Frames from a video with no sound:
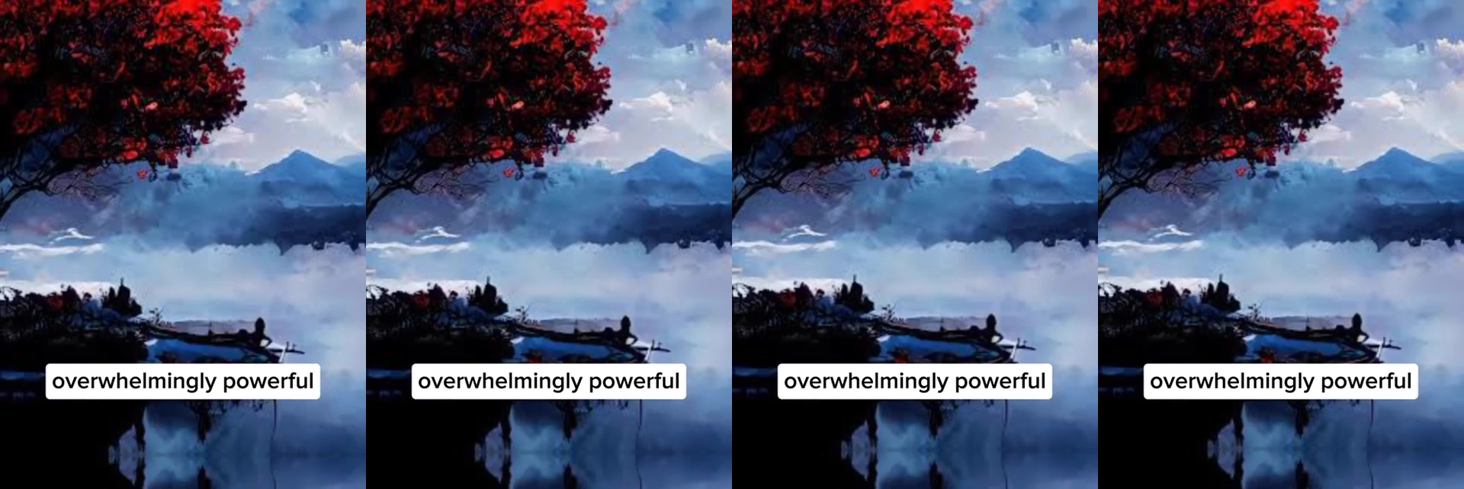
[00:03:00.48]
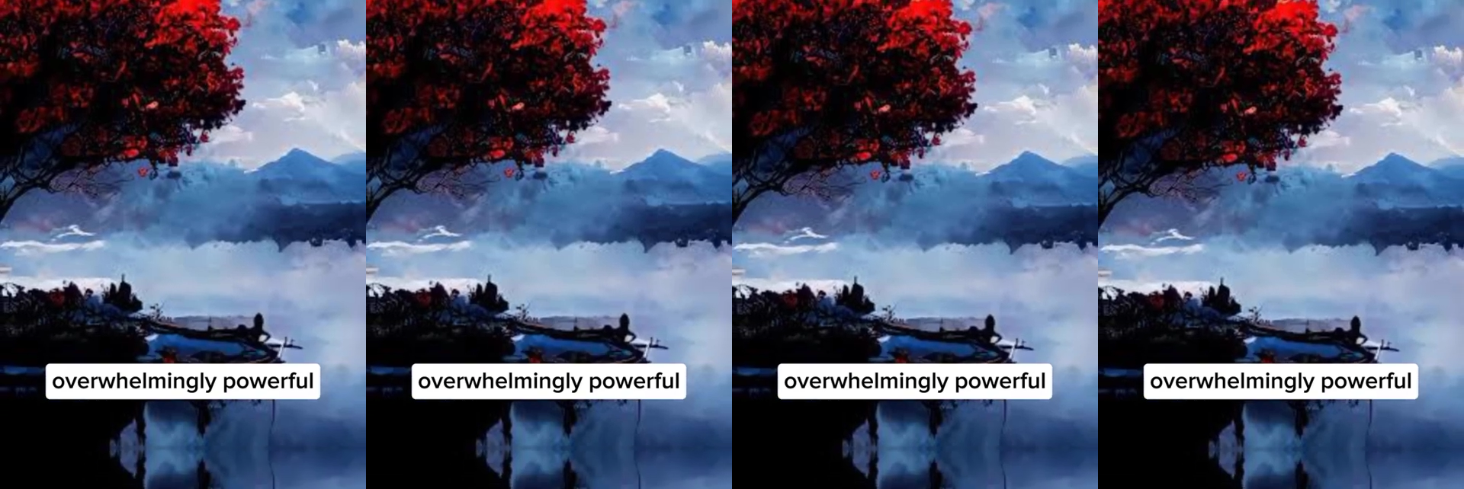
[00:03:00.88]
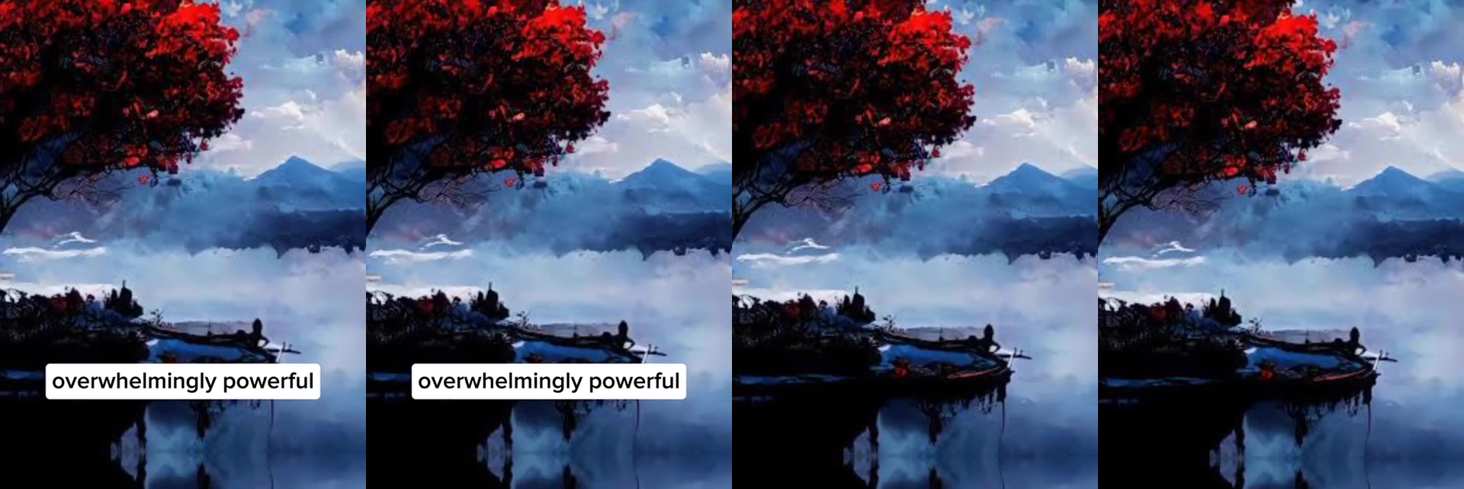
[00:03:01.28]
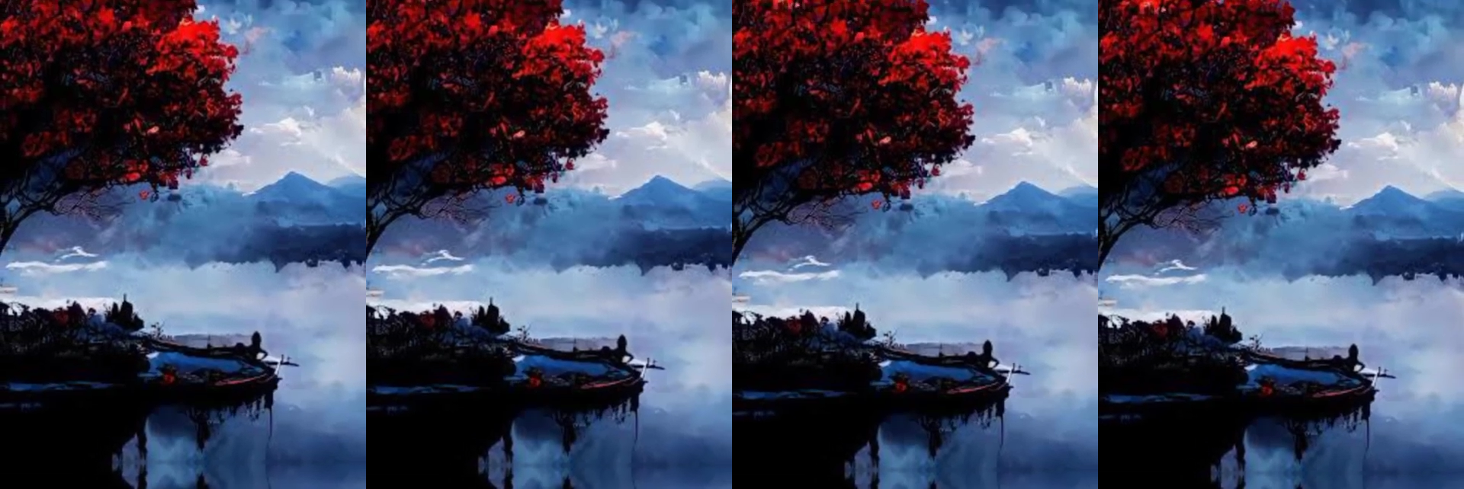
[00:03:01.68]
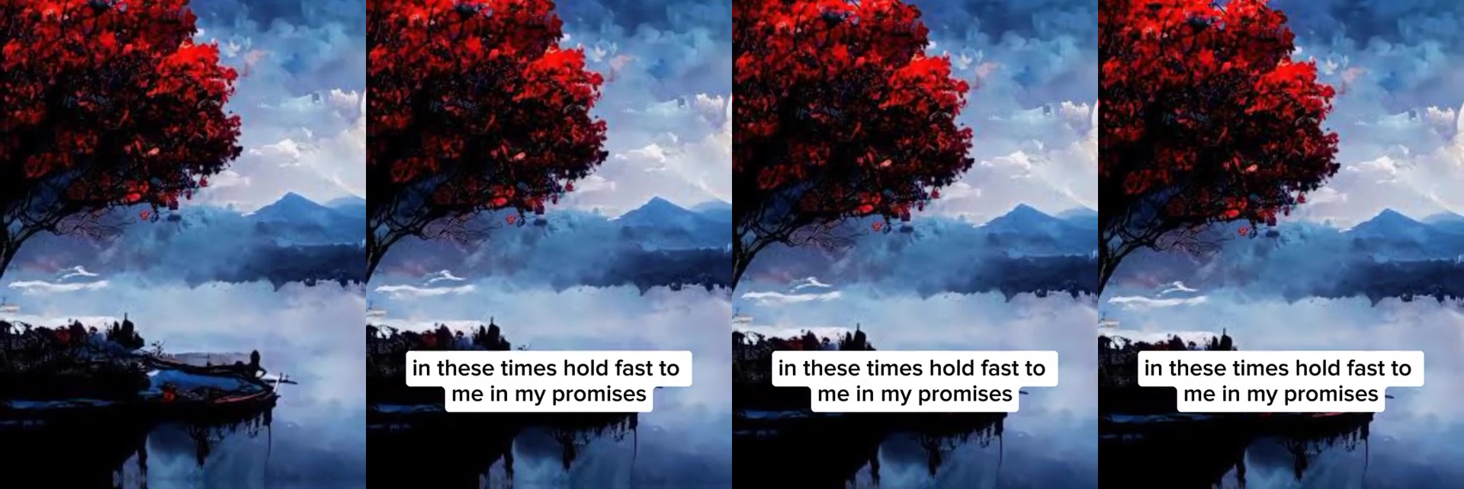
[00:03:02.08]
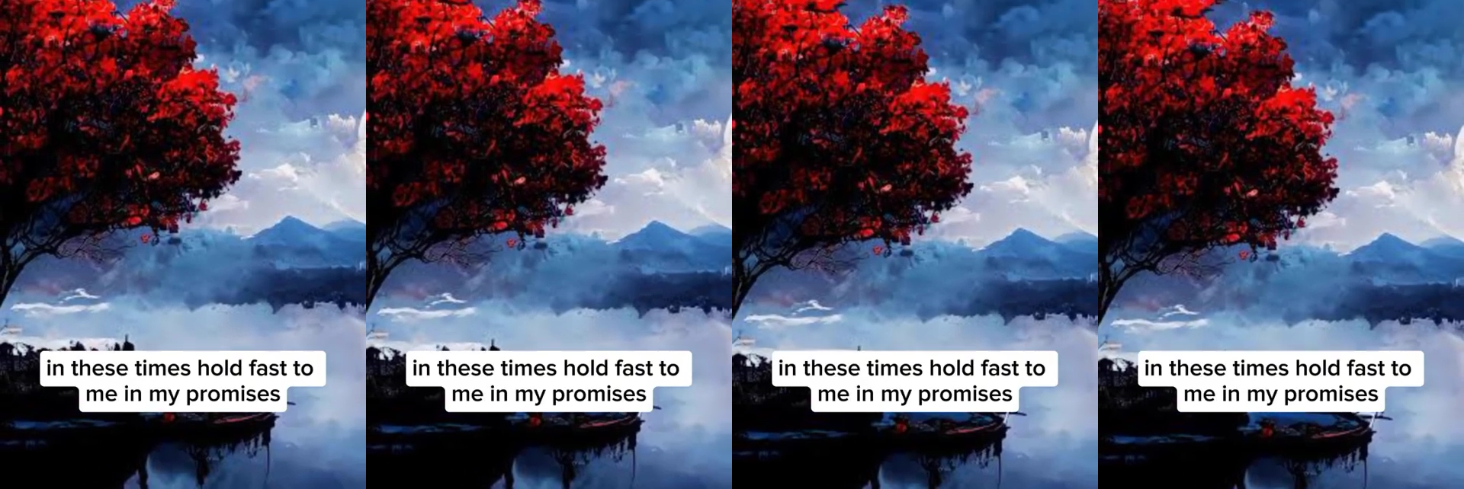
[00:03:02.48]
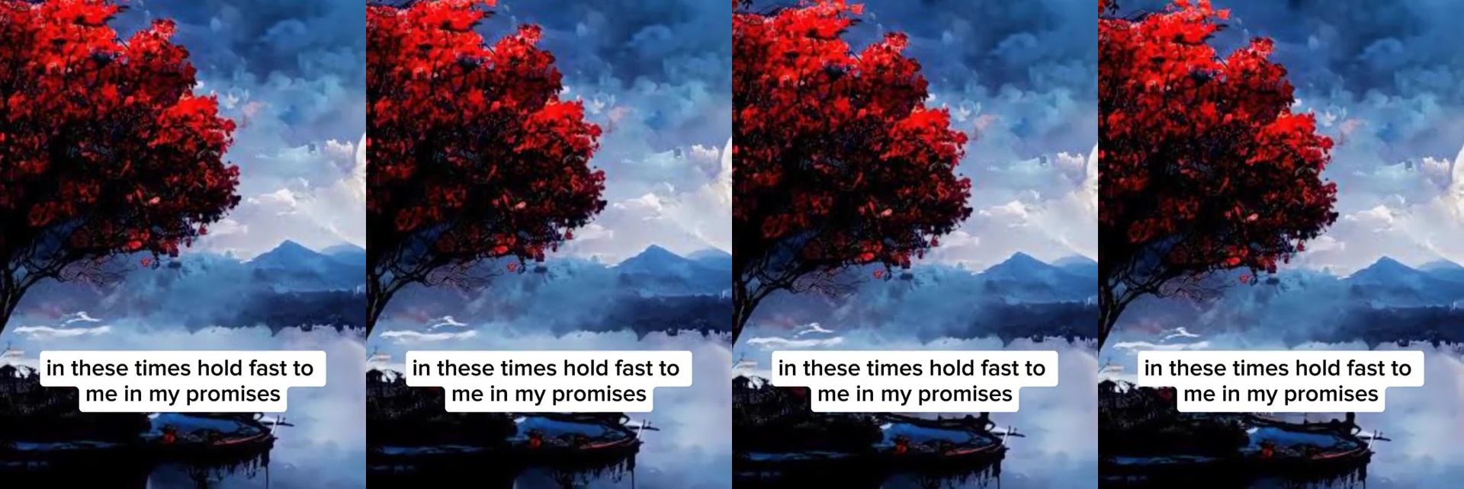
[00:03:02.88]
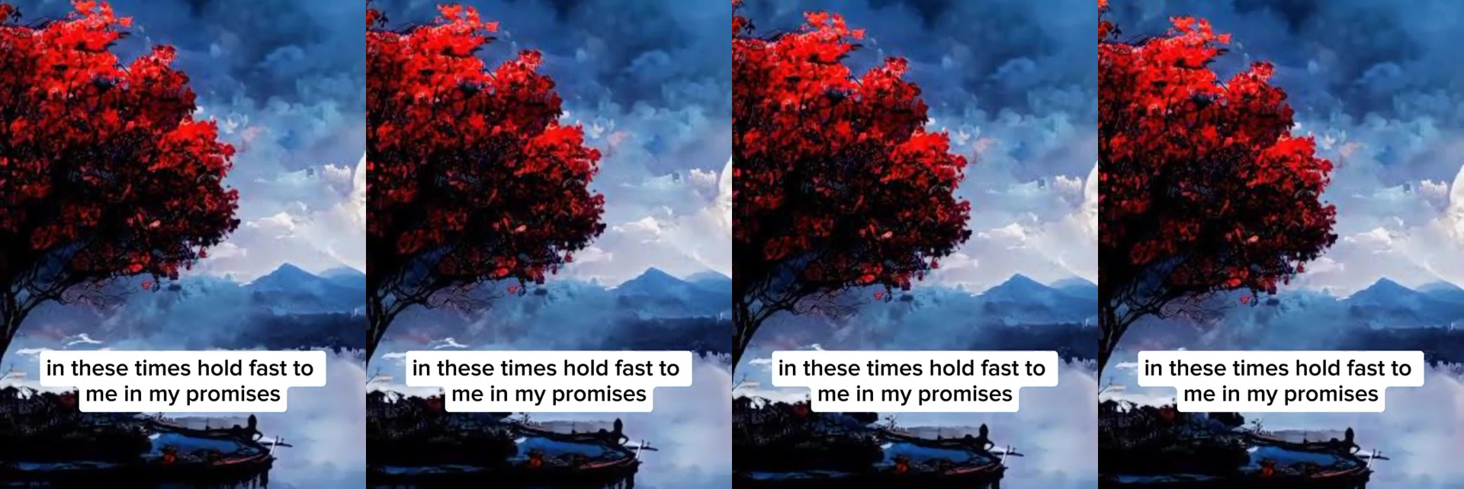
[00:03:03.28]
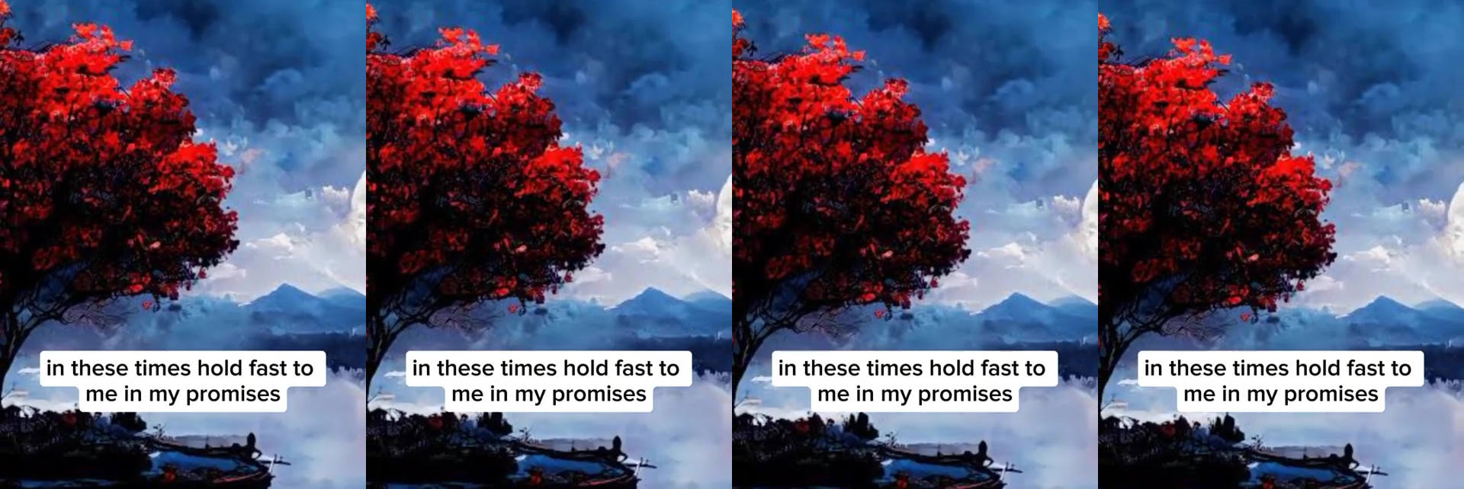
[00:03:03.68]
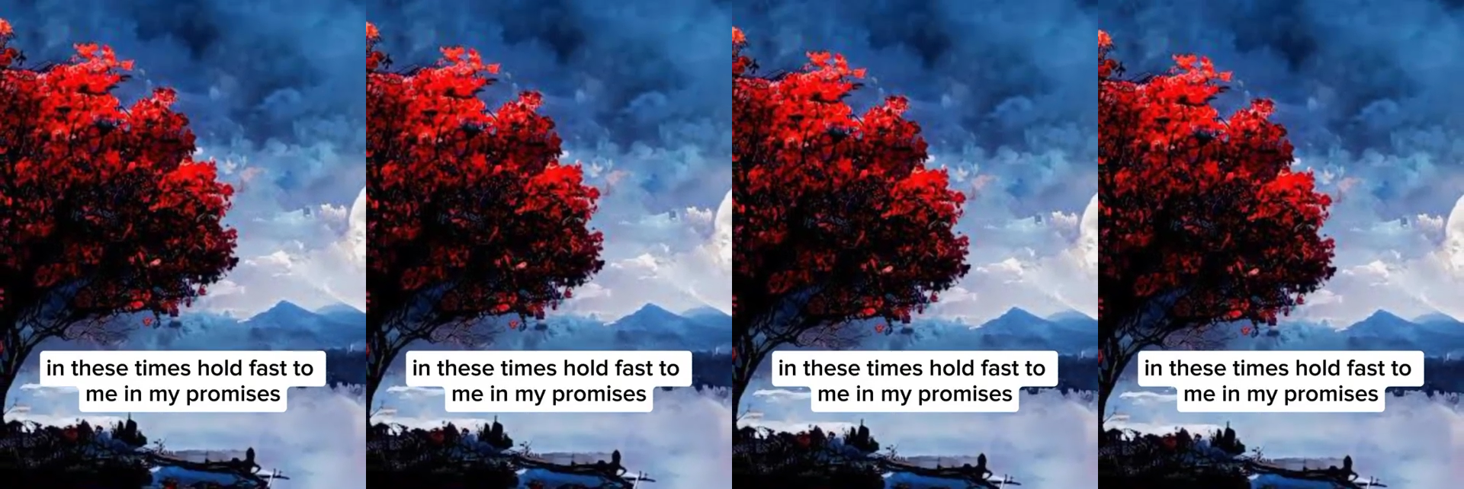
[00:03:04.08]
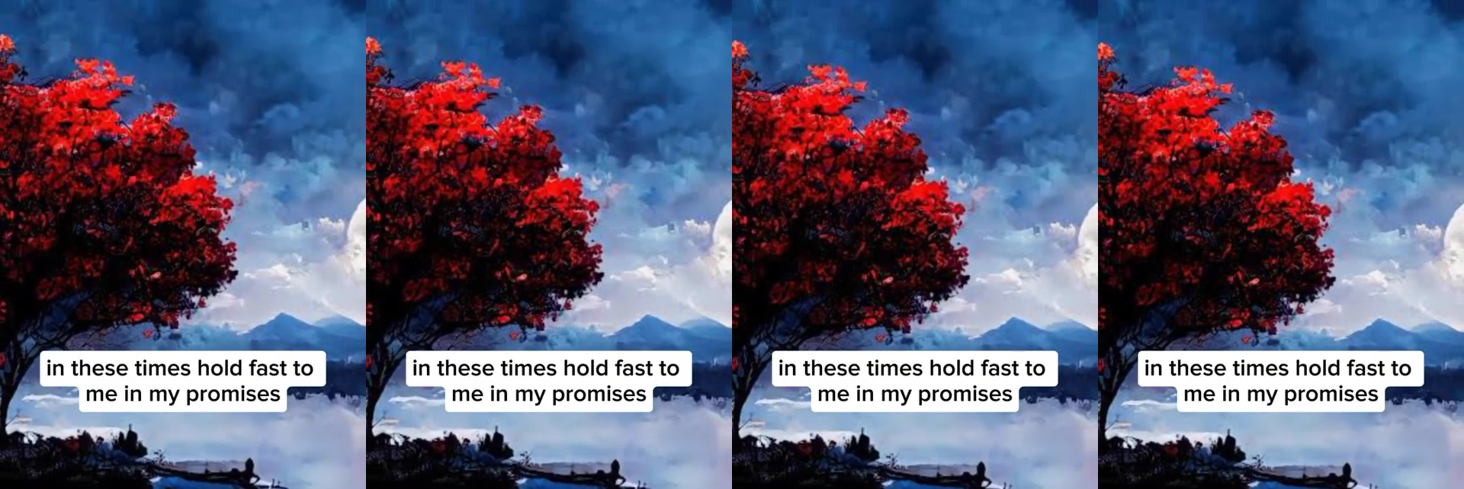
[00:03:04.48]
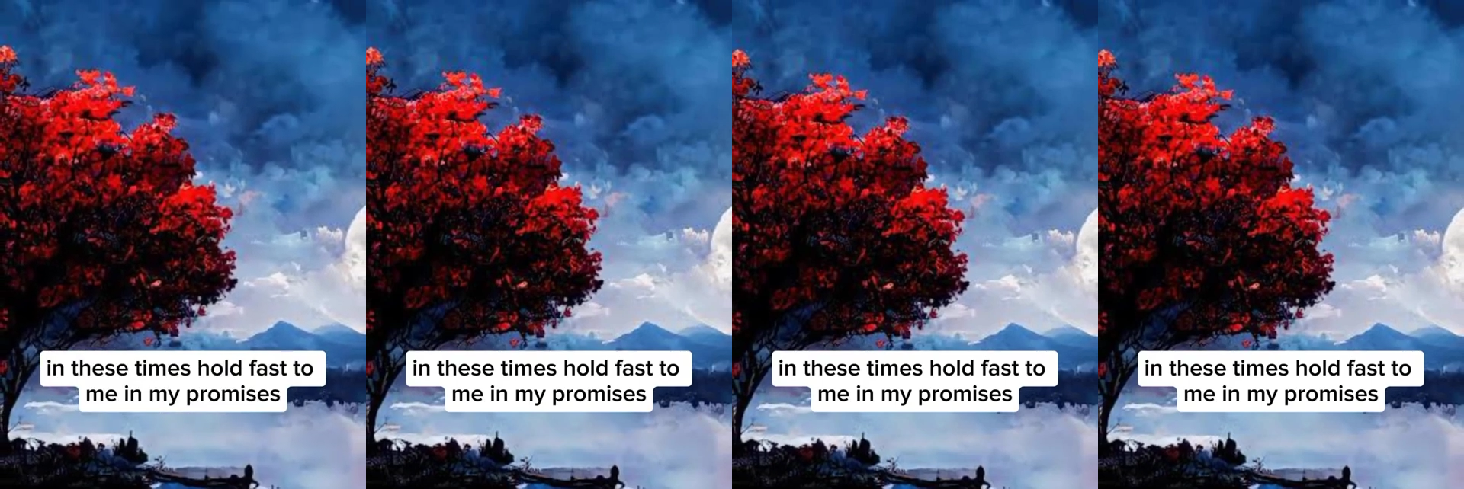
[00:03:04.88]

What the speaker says: Nobody's mouth can be seen.